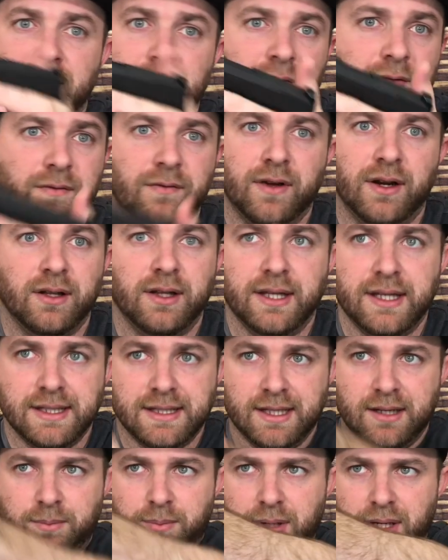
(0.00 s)
Fairly easy
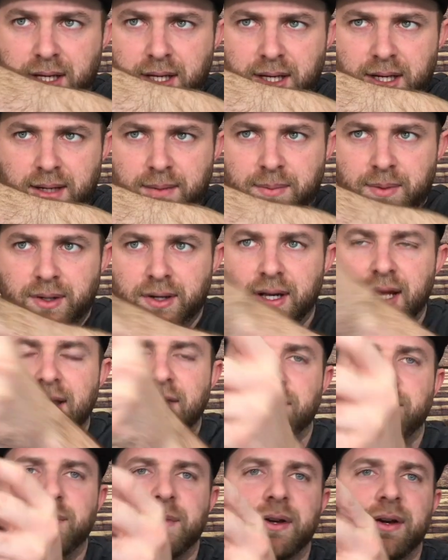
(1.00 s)
to pick up.
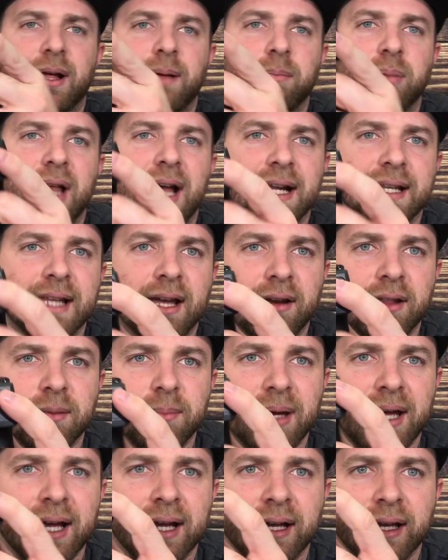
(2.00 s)
They're not blacked out in the
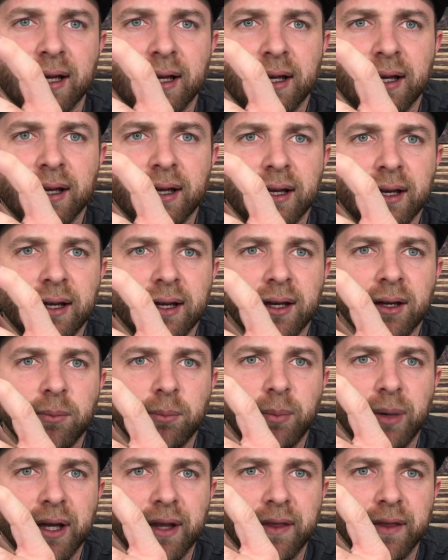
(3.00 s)
back,
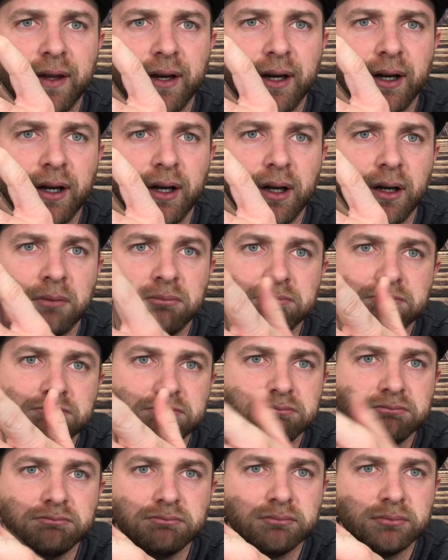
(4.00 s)
but they're
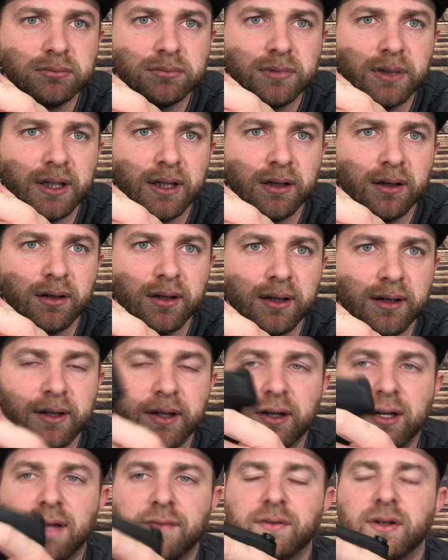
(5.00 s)

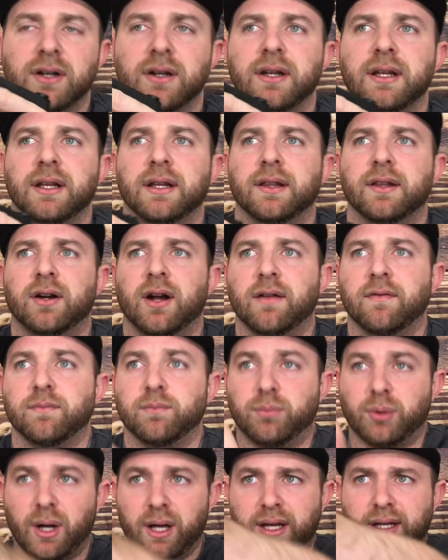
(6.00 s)
not
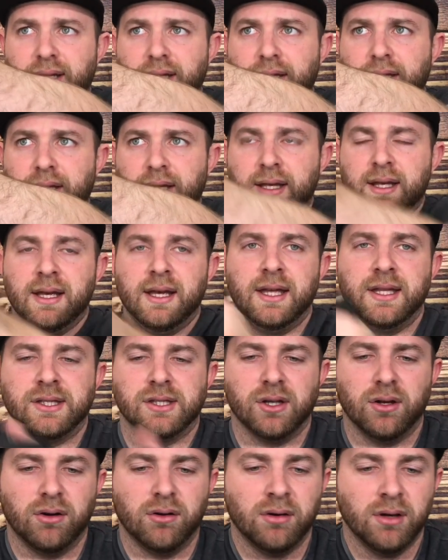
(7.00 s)
bright. And
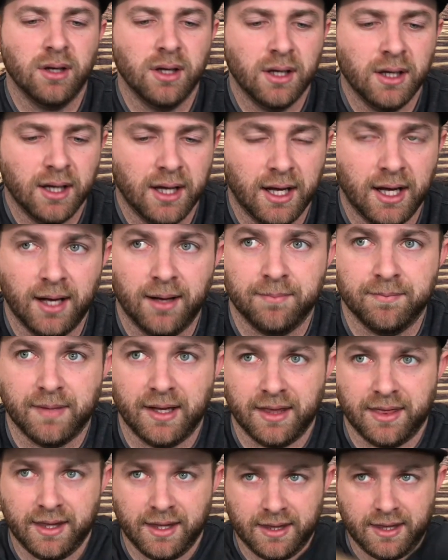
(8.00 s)
so I
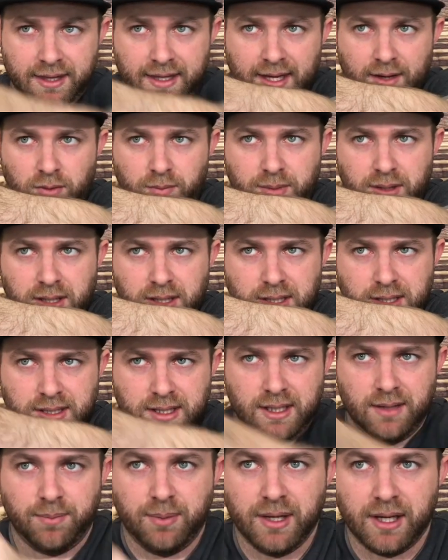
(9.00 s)
think that will be easy
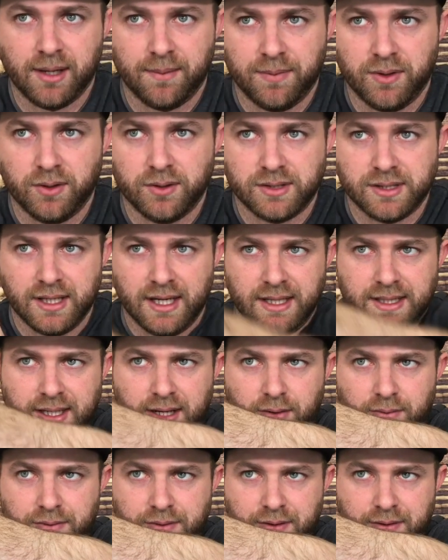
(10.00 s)
to pick up those sights. I
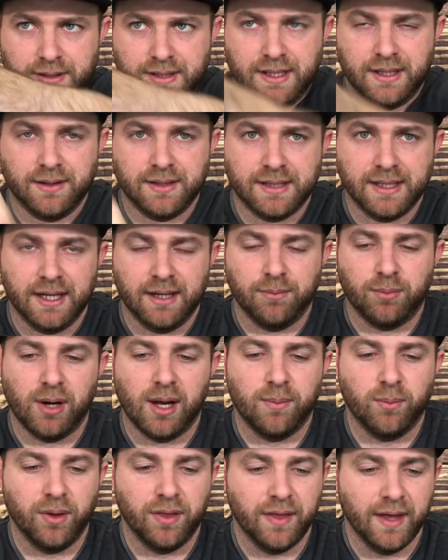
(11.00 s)
don't see any
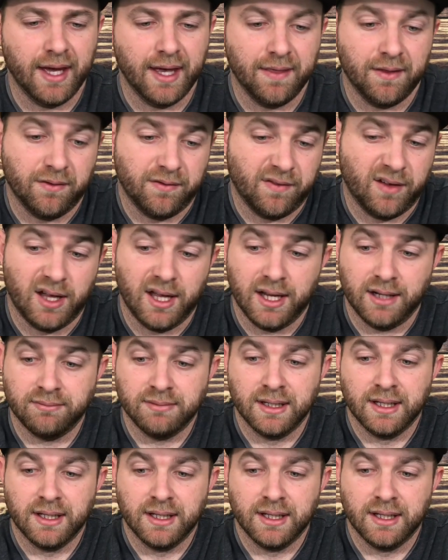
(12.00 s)
problem with that. They're fine.